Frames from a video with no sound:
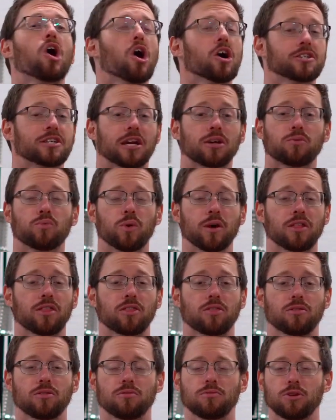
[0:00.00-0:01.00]
contact
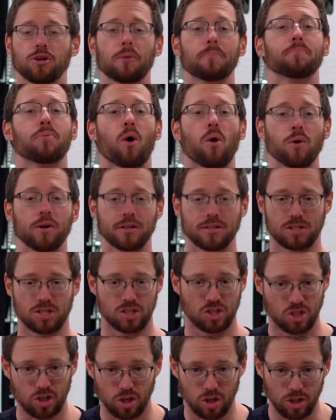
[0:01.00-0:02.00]
with your opponent's
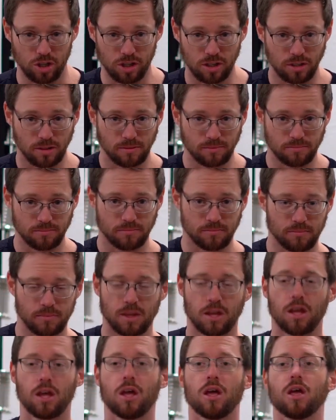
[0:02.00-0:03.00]

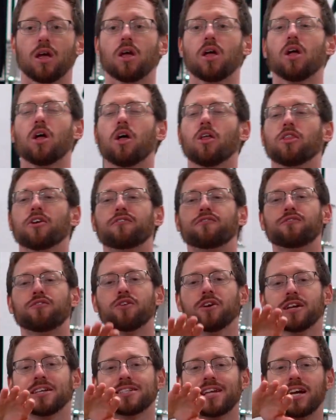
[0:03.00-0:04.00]
skull, the
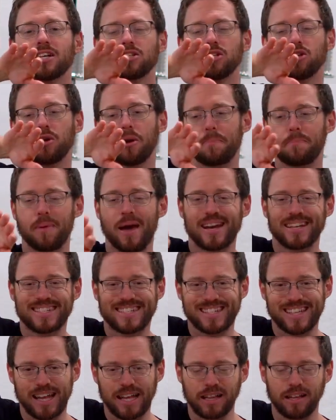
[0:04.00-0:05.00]
foot is actually going to bend
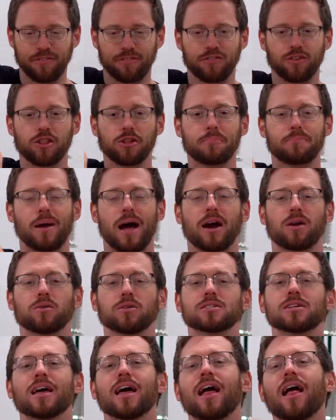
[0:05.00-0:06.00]
slightly further
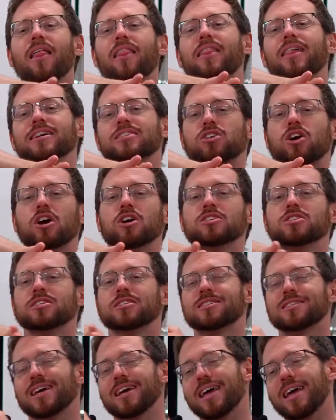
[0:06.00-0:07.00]
backwards. This
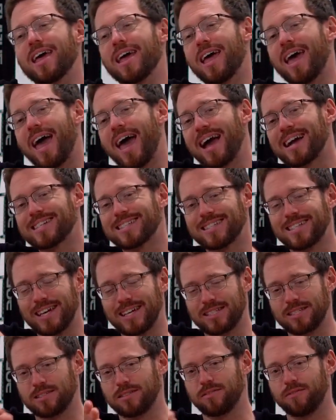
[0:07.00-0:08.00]
causes
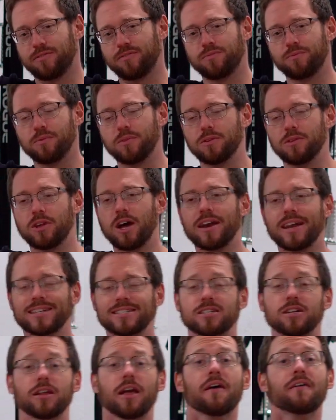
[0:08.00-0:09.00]
excess, not
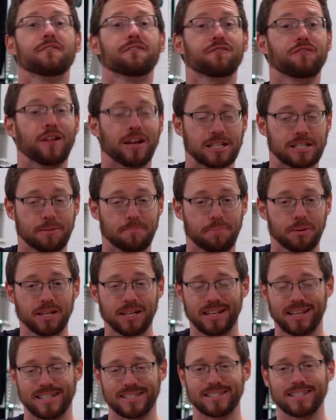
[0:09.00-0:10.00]
necessarily
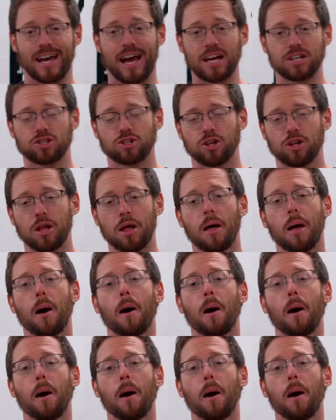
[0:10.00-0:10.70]
flexibility that's natural,